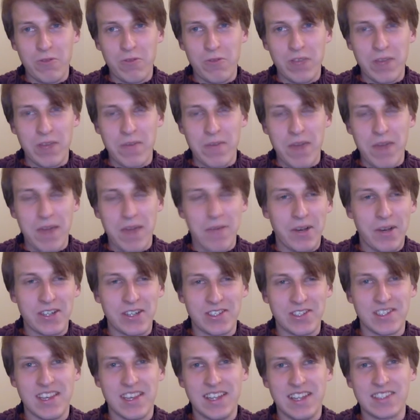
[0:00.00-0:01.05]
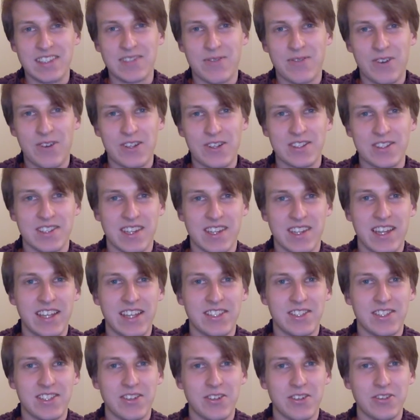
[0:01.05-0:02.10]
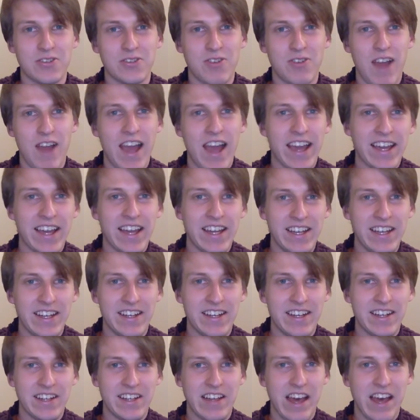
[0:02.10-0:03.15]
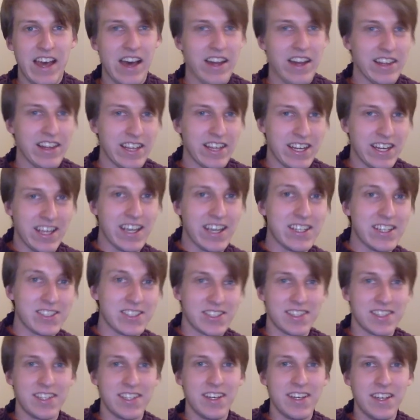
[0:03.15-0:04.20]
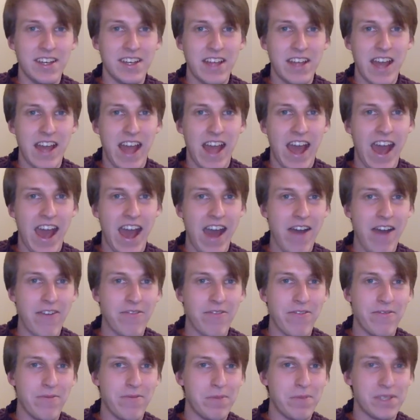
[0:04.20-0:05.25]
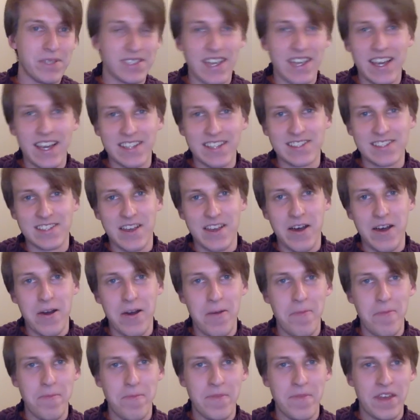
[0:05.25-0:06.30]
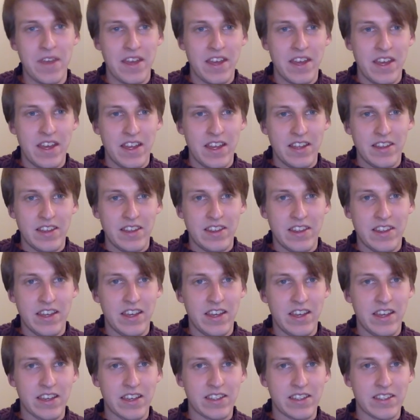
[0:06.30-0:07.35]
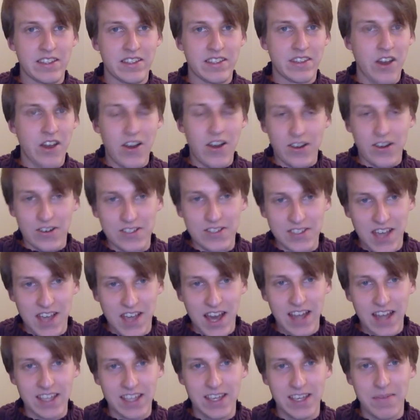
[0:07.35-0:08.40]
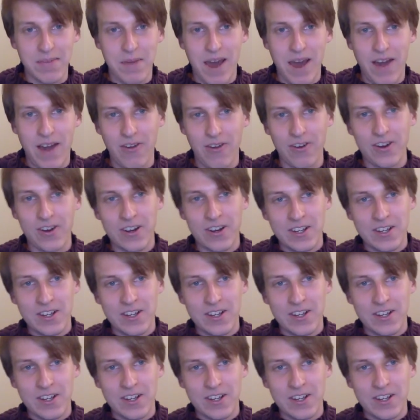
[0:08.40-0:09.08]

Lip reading: really make much sense for a celestial dragon lineage to possess the Conqueror's Haki power.